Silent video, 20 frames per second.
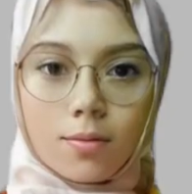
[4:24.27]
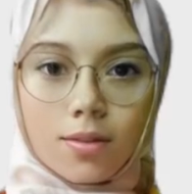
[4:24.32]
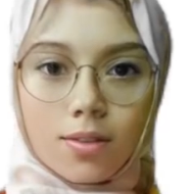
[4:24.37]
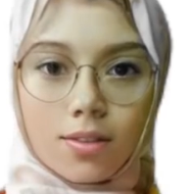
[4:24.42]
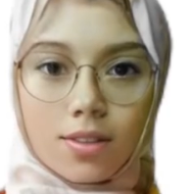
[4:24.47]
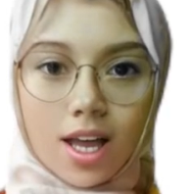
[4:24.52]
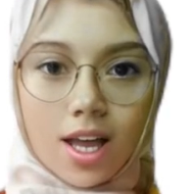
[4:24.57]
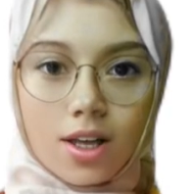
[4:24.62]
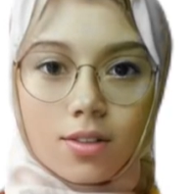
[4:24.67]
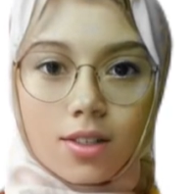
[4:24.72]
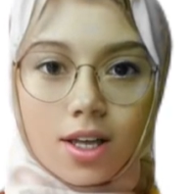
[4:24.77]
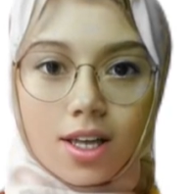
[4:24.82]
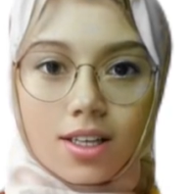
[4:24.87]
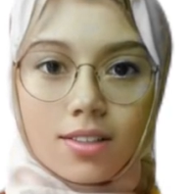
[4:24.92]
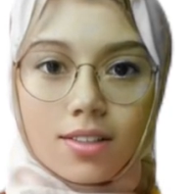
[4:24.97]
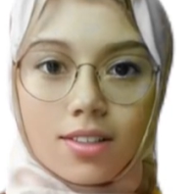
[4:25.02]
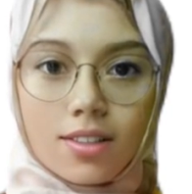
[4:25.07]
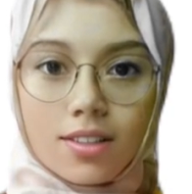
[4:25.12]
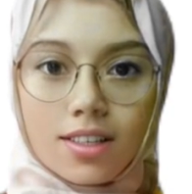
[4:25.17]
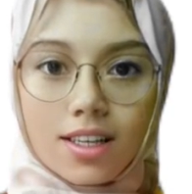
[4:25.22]

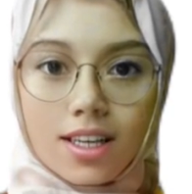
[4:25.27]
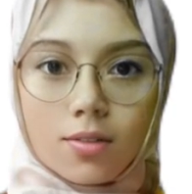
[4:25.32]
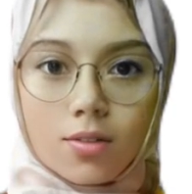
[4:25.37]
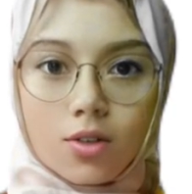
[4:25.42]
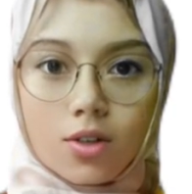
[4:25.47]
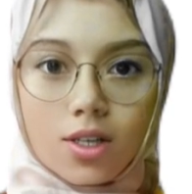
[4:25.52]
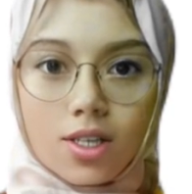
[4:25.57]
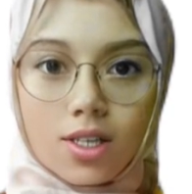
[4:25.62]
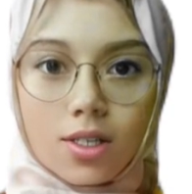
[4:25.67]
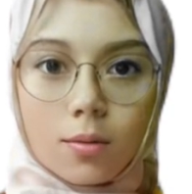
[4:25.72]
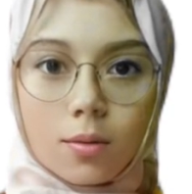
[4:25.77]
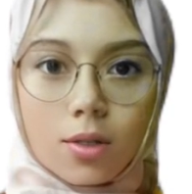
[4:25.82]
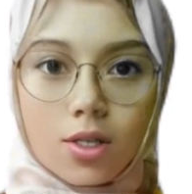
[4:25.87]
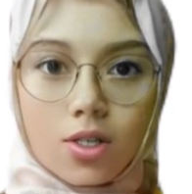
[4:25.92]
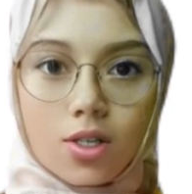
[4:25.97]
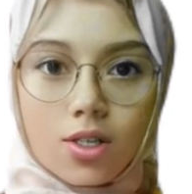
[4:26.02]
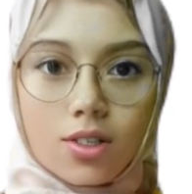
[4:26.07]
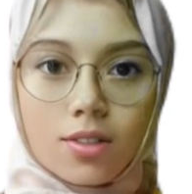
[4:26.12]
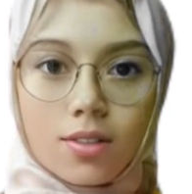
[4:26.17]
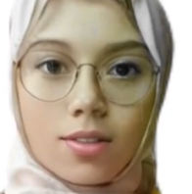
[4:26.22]
Techniques in delivering
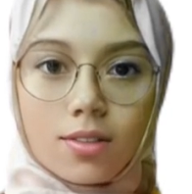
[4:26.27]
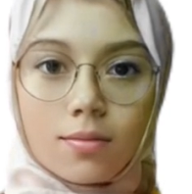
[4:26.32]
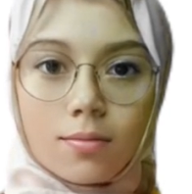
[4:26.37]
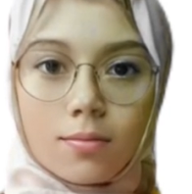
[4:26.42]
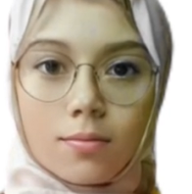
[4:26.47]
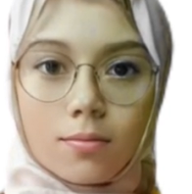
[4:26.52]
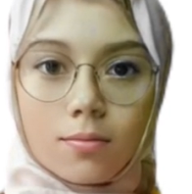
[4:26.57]
speeches.